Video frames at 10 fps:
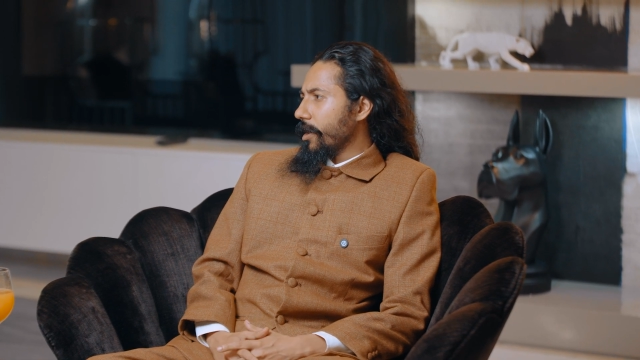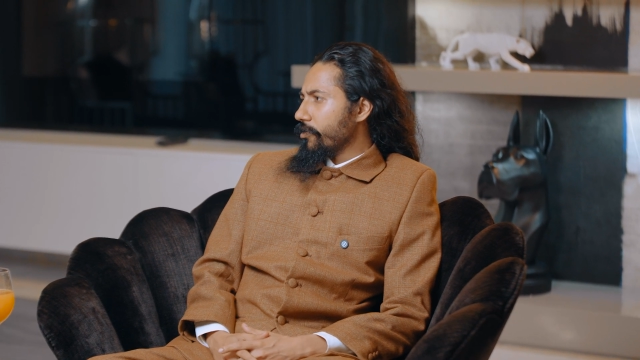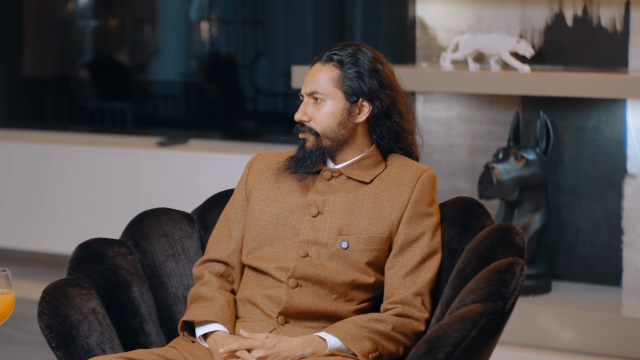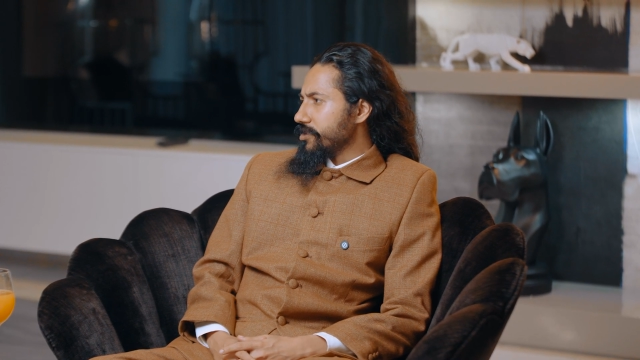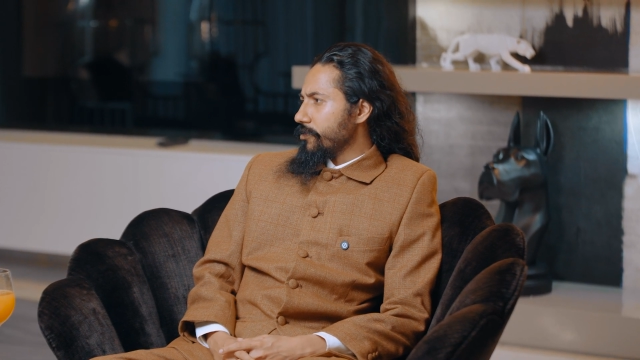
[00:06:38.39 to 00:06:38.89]

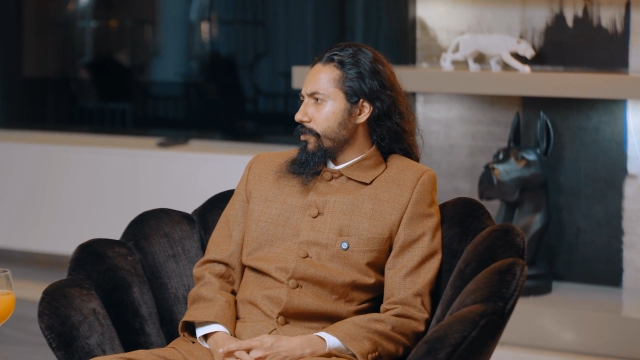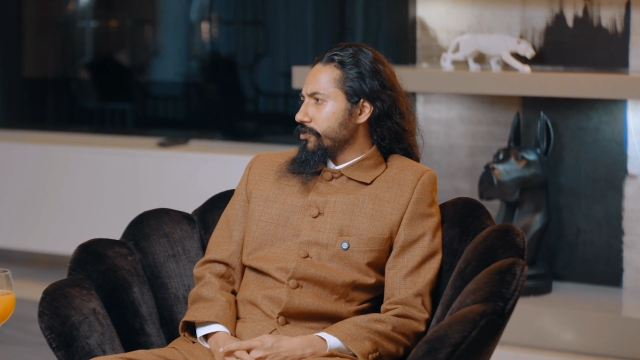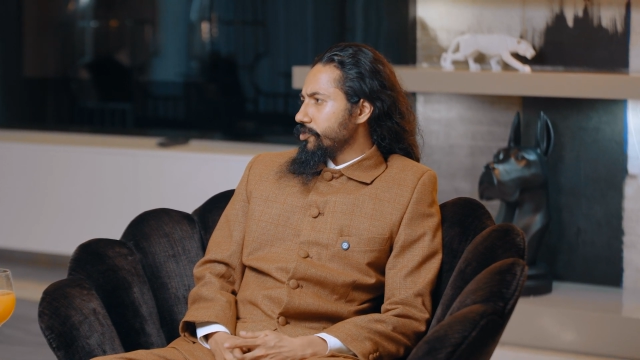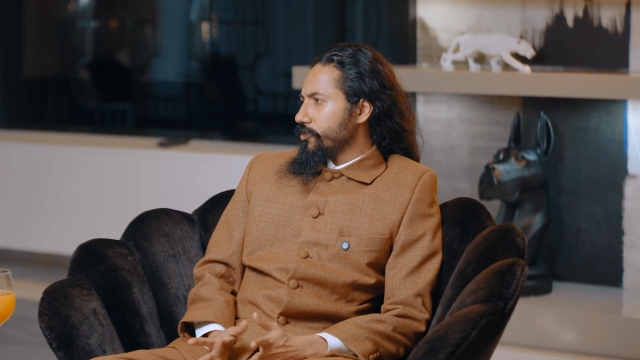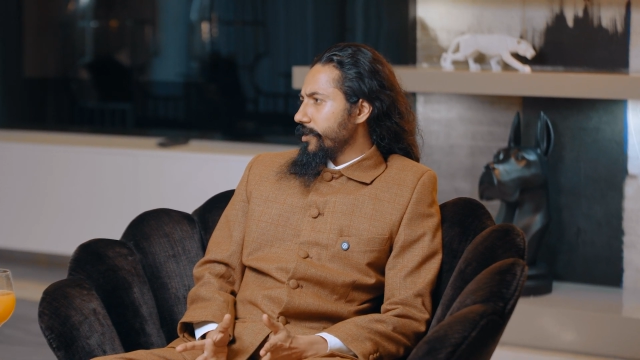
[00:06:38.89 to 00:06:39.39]
across the
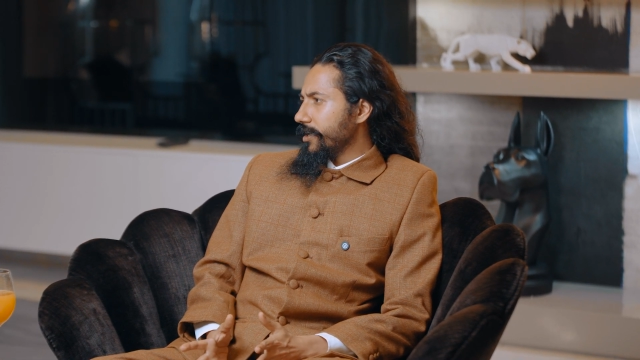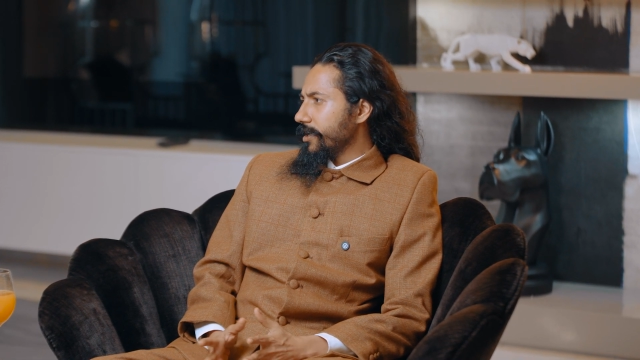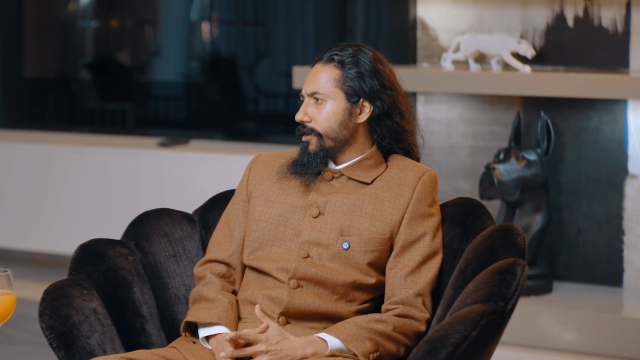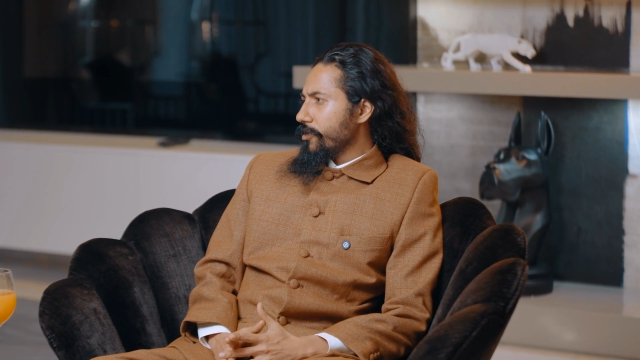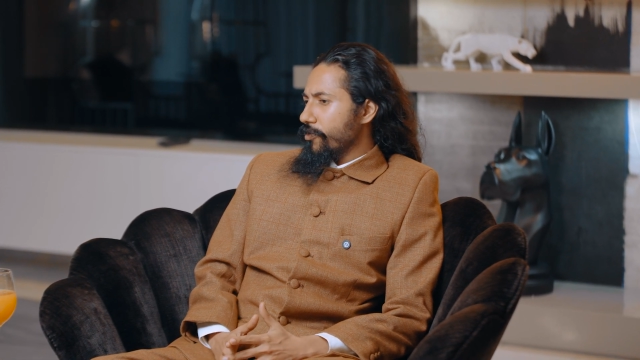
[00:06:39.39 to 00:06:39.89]
world trade
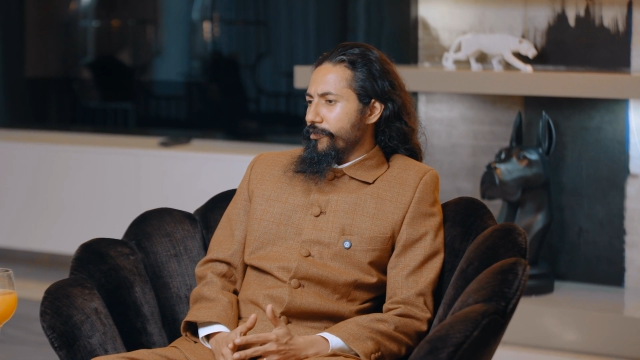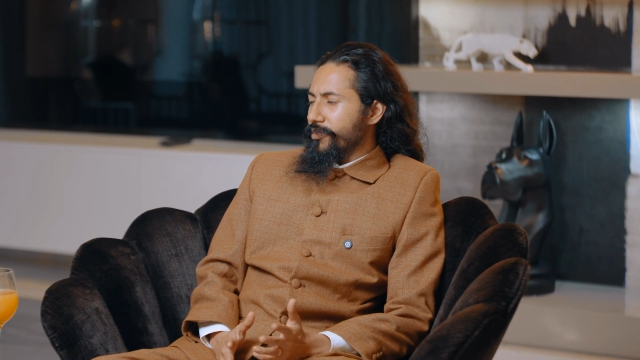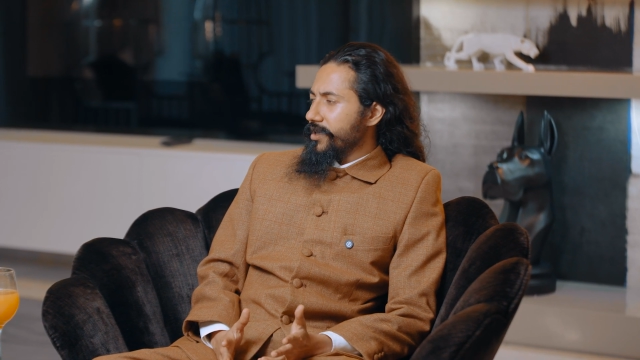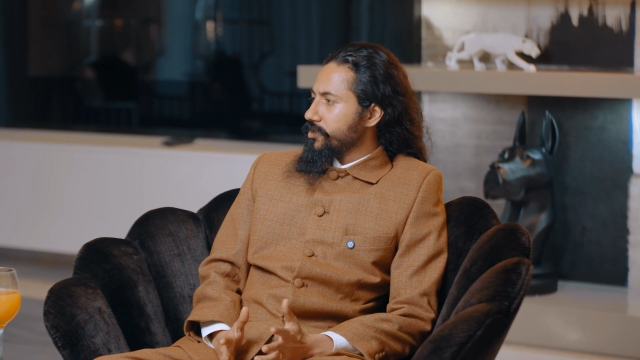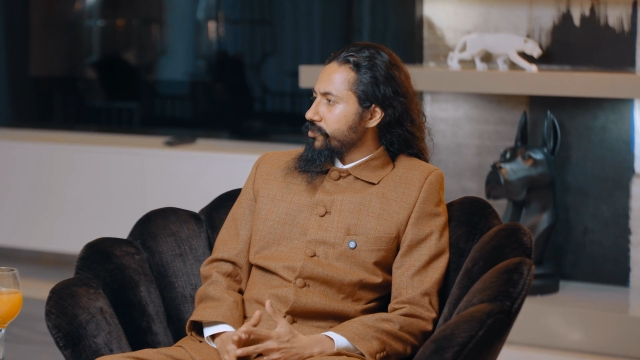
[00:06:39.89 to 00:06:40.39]

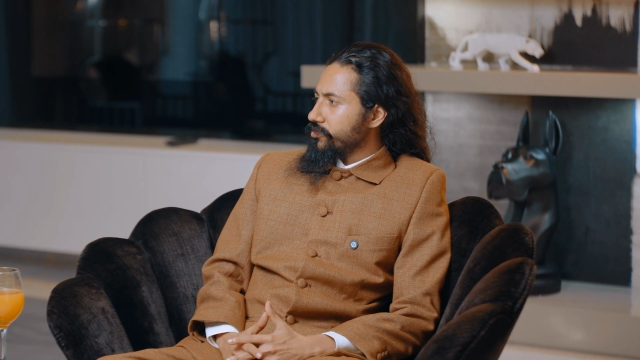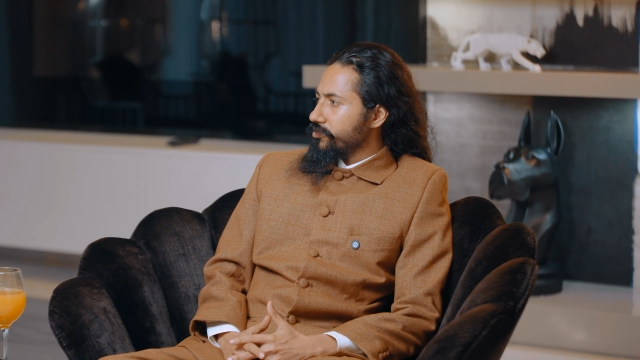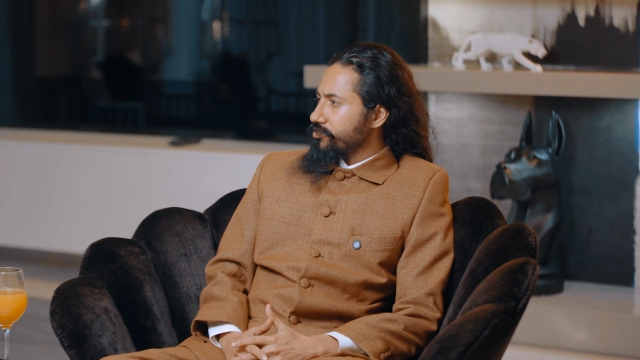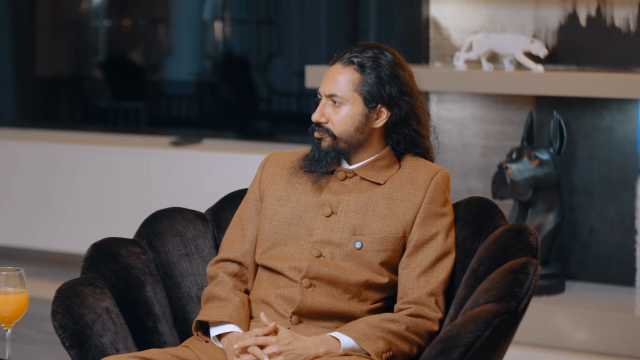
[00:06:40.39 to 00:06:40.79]
compared to